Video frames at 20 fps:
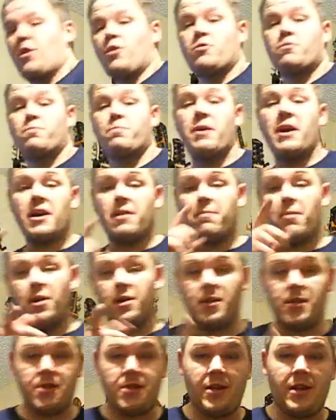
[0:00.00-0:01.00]
of those pick
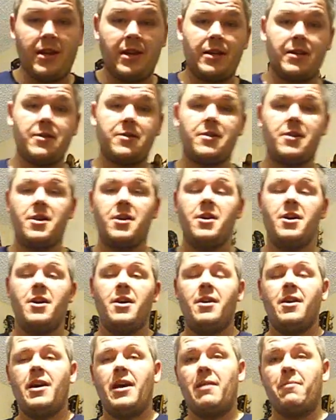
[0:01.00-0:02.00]
punch things
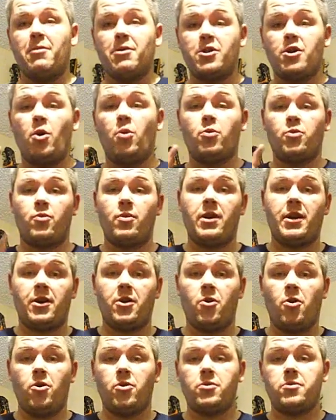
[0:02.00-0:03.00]
and a bunch of old credit
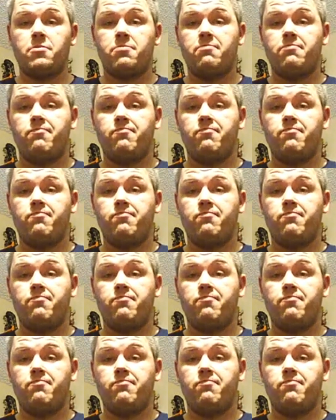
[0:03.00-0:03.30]
cards.